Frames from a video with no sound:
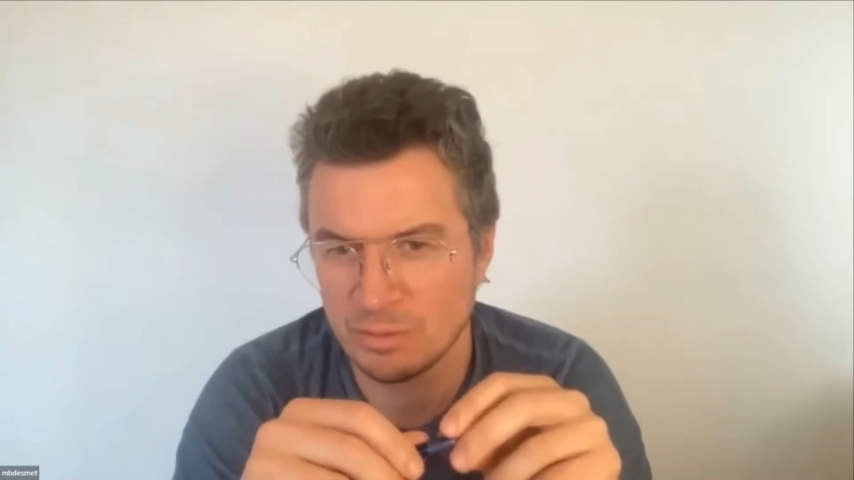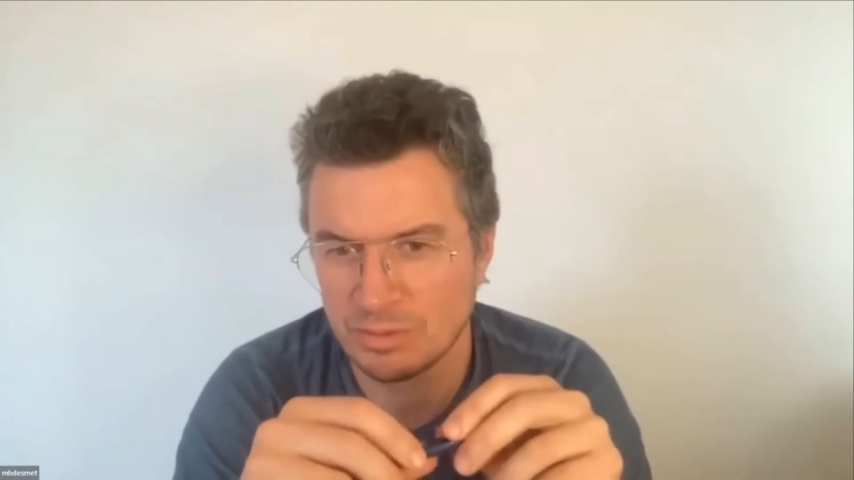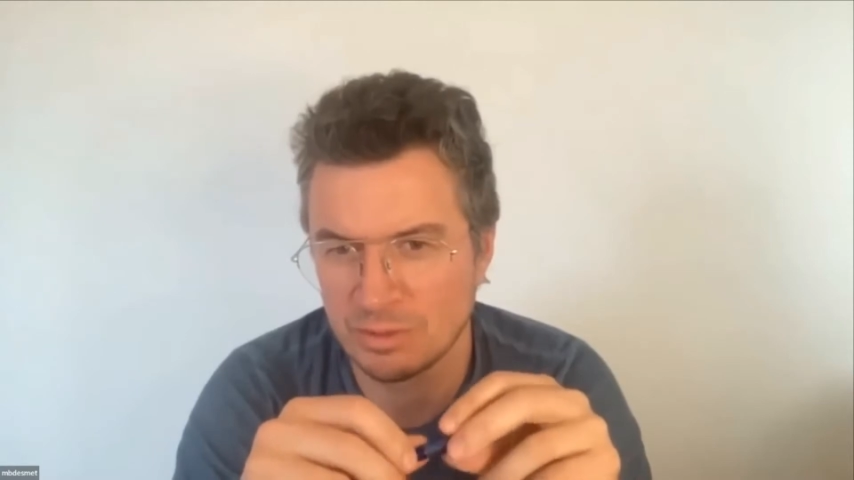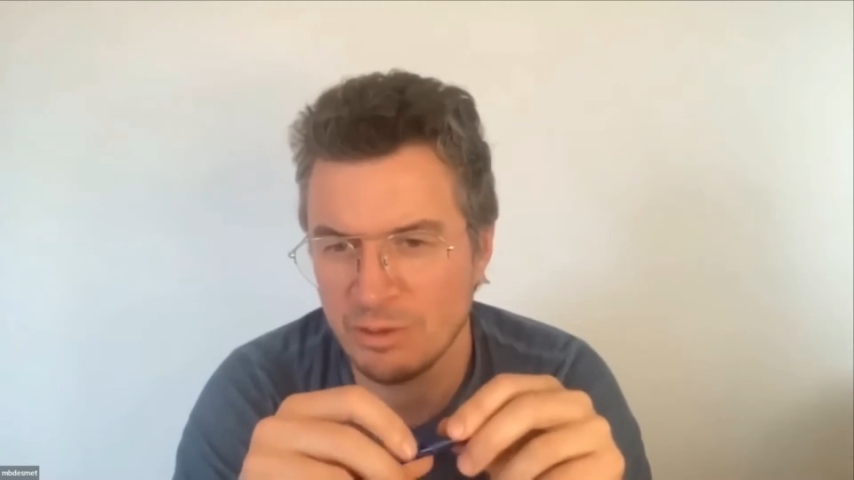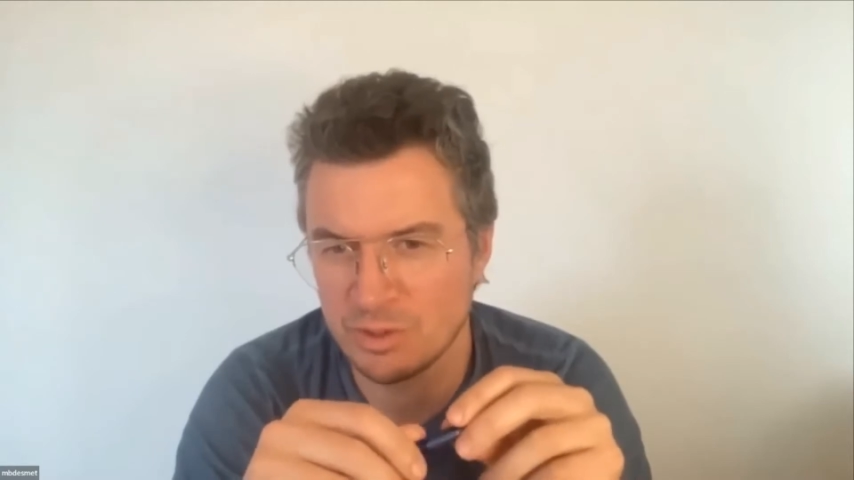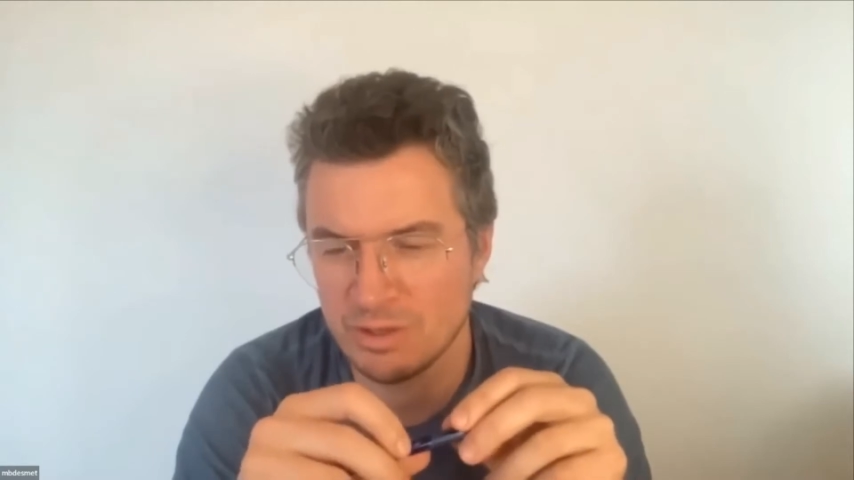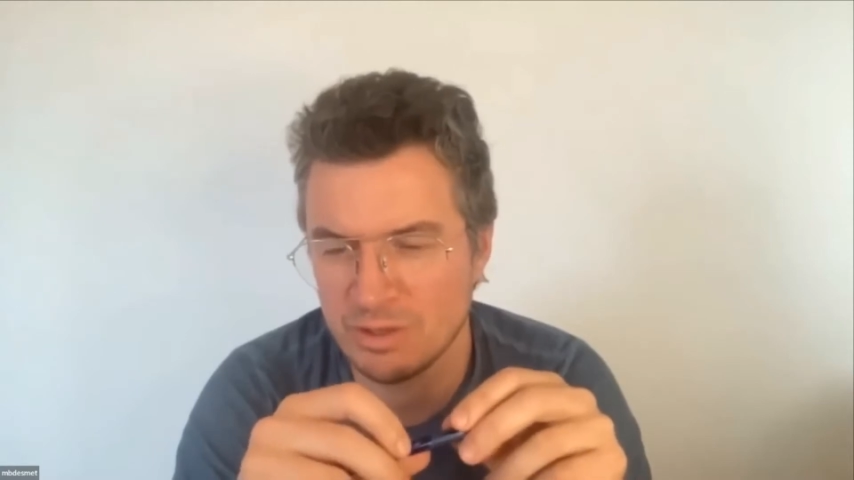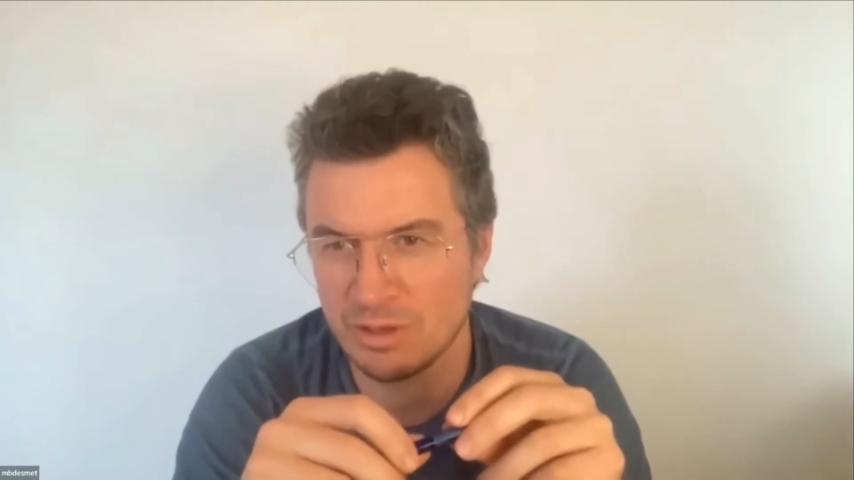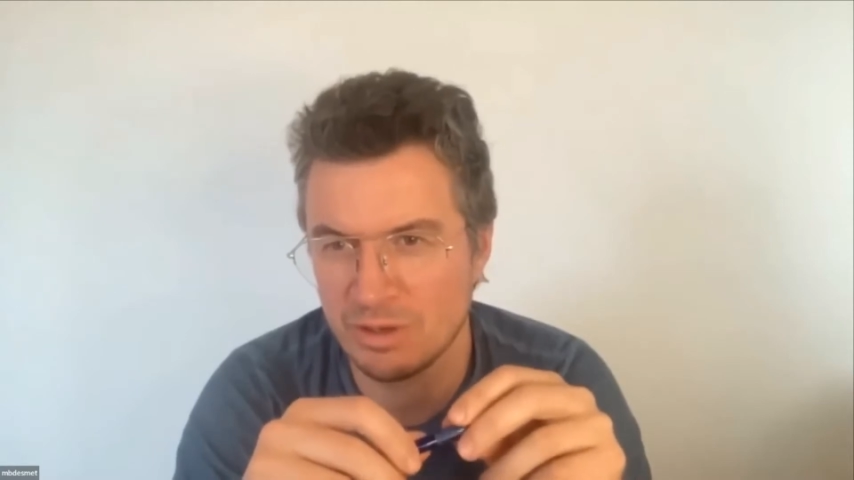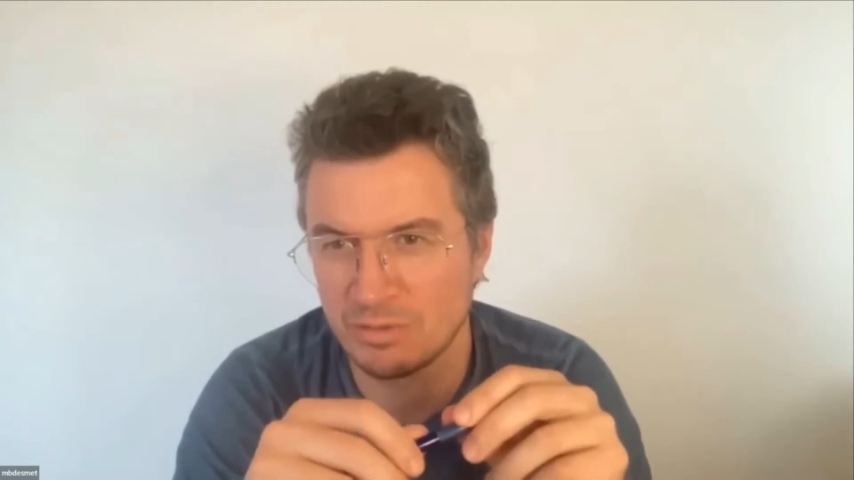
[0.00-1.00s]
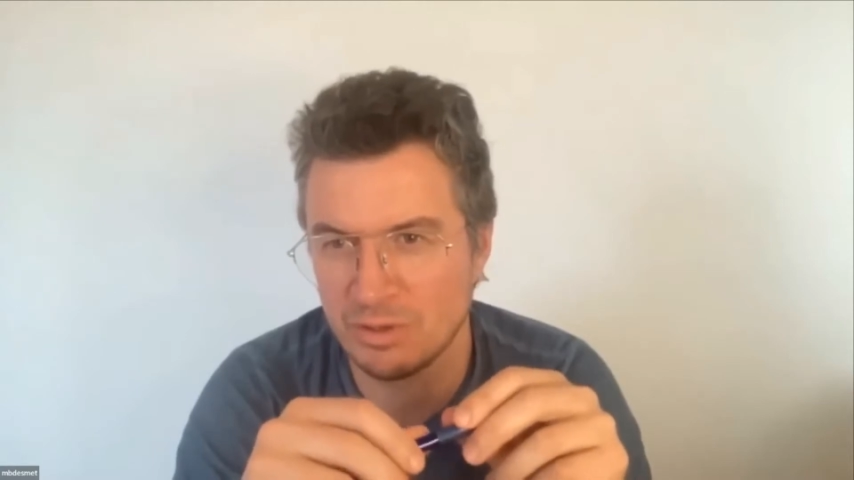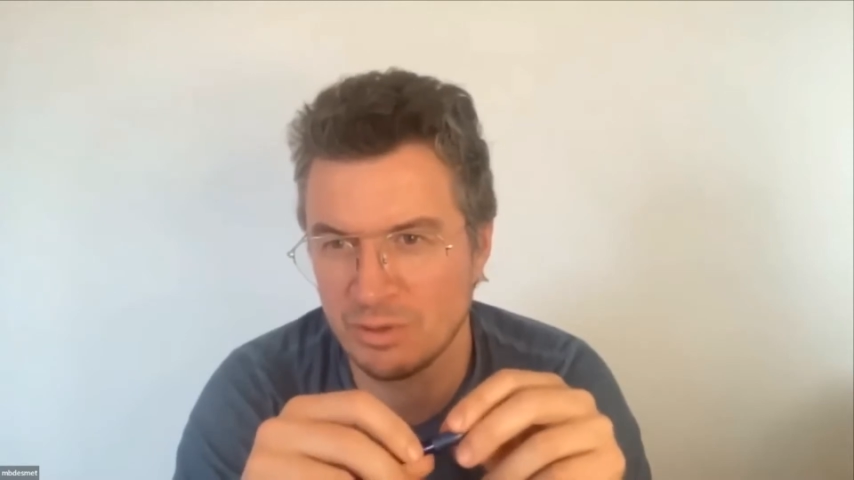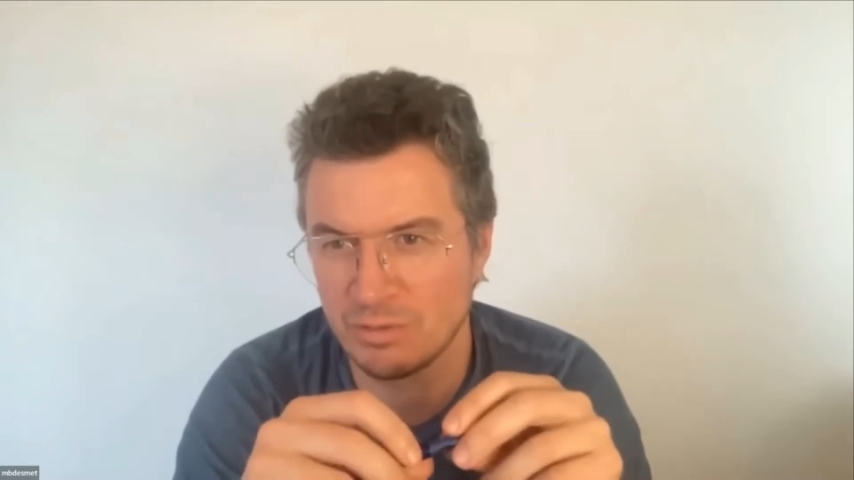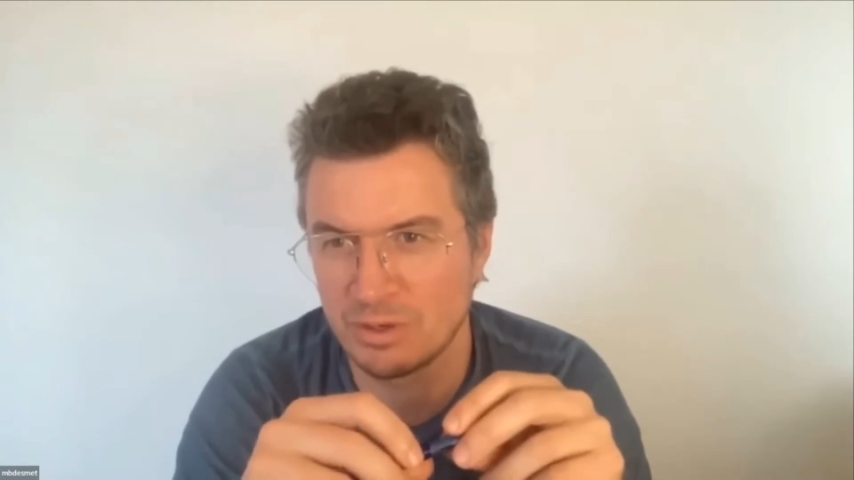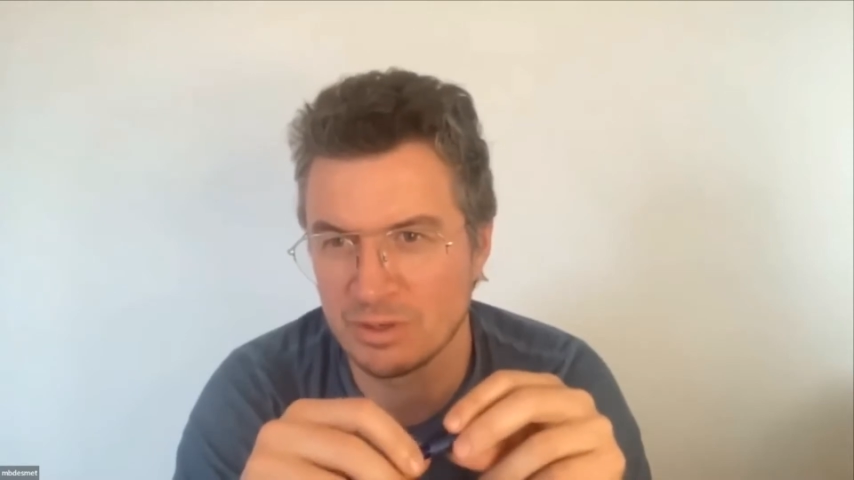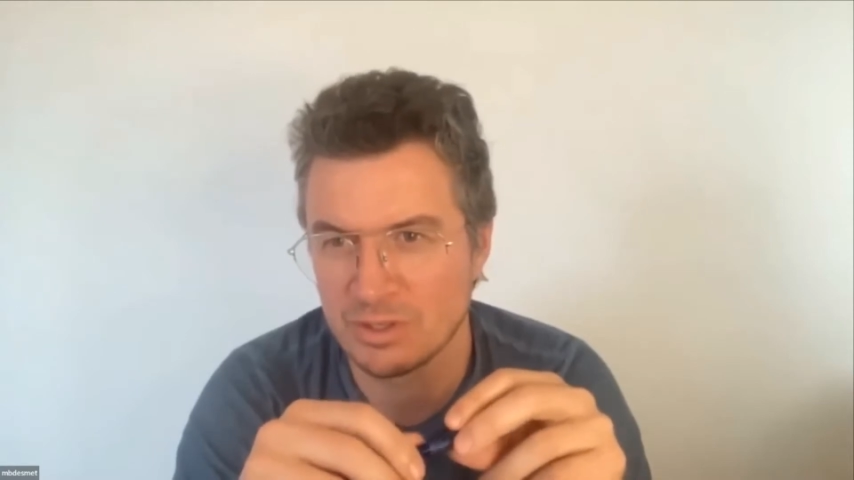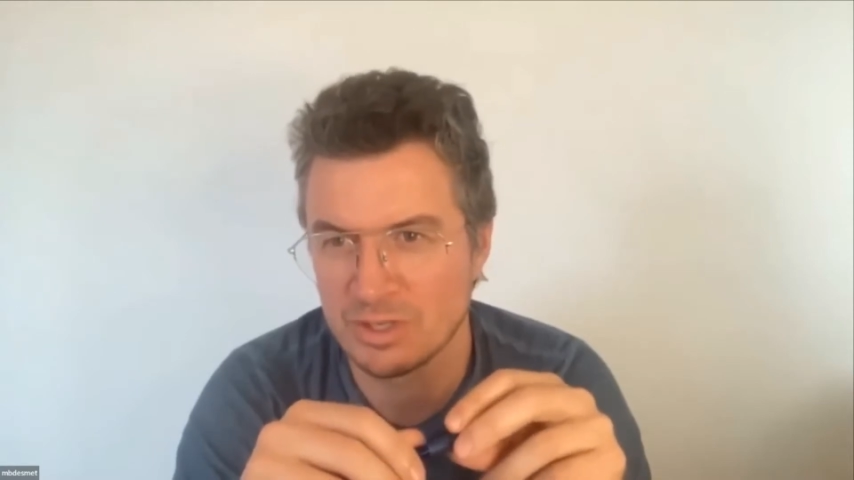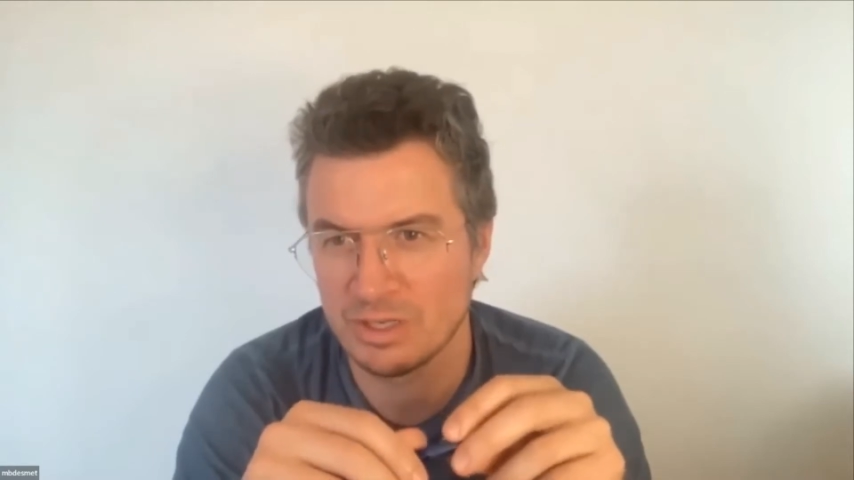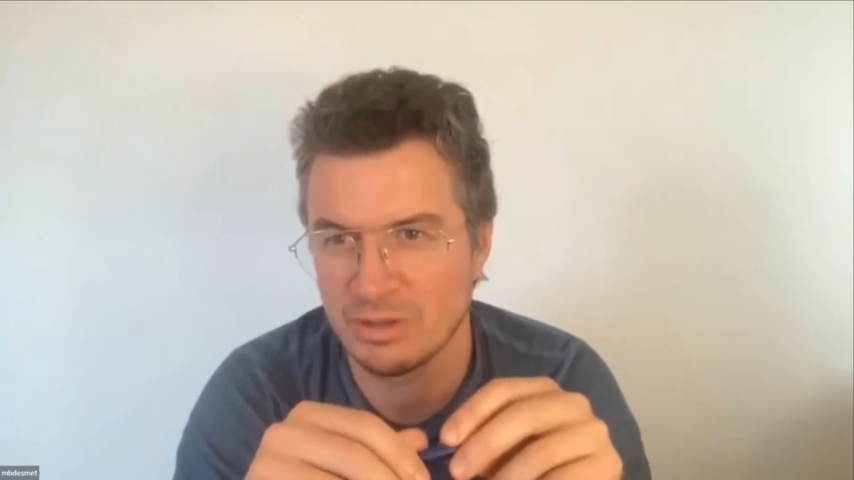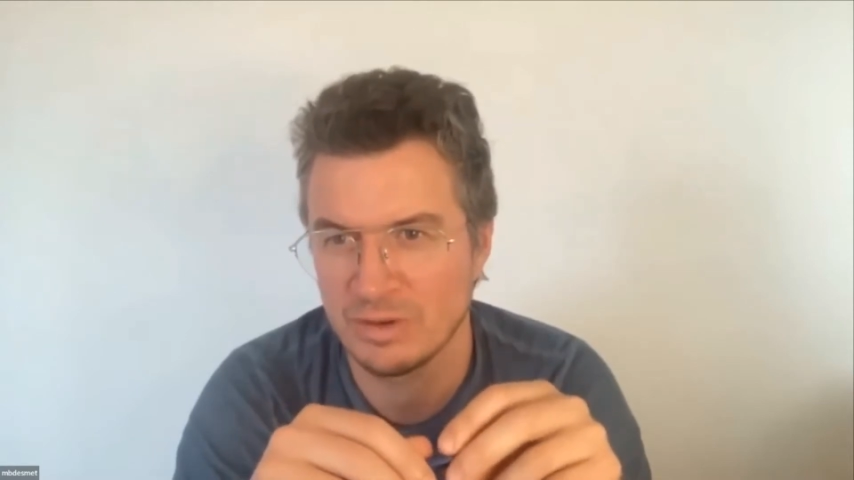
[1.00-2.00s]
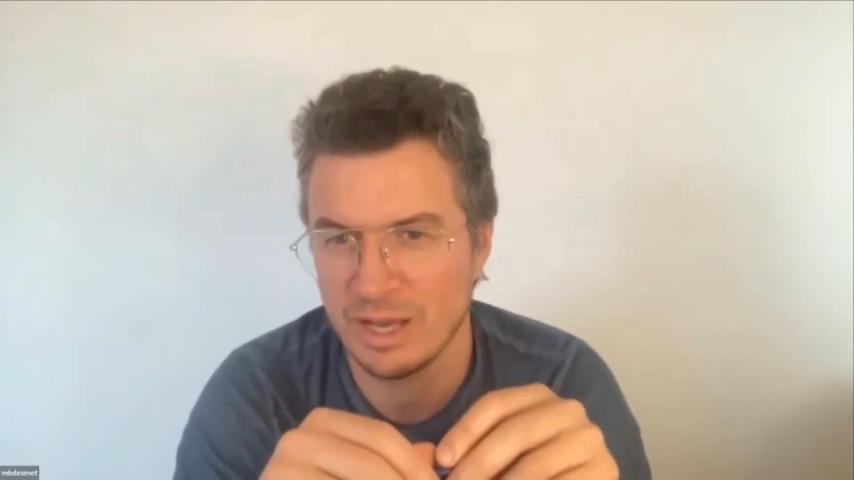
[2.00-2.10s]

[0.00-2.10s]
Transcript: it could completely